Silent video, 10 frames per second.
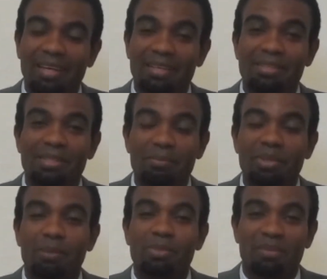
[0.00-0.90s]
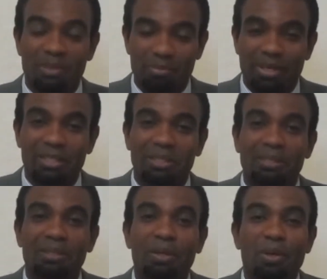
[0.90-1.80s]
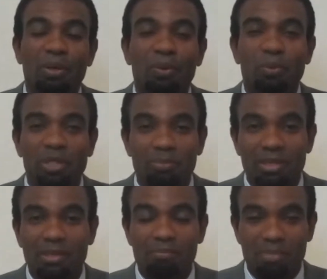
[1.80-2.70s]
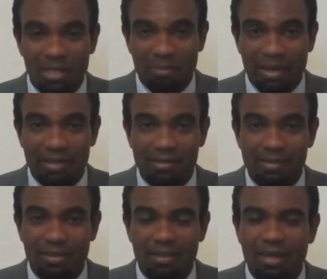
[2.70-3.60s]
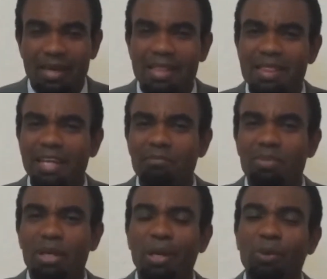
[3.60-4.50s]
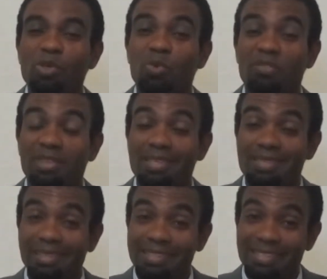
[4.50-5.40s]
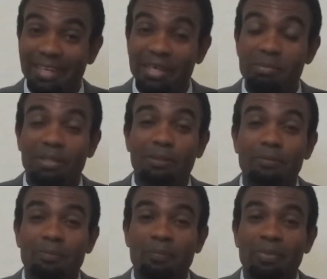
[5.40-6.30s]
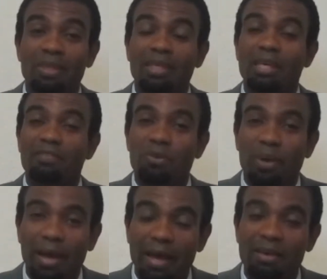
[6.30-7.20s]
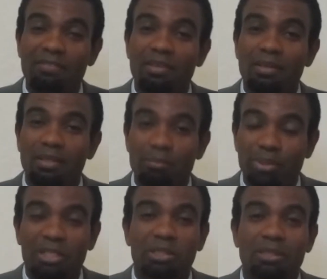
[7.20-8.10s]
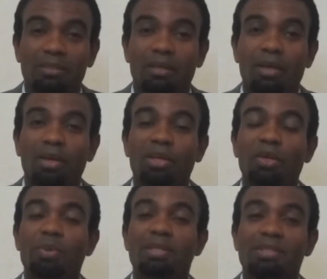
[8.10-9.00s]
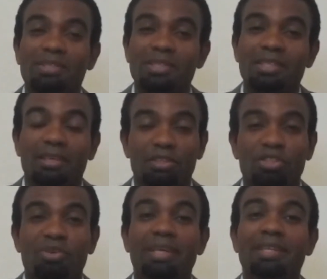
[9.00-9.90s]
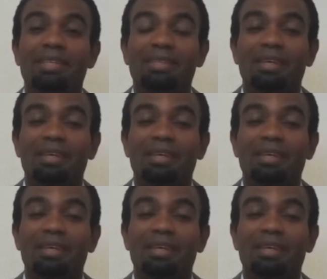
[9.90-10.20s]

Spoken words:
the symptoms of depression will be minimized. Let me close with this disclaimer. If you have depression, you need to see a trained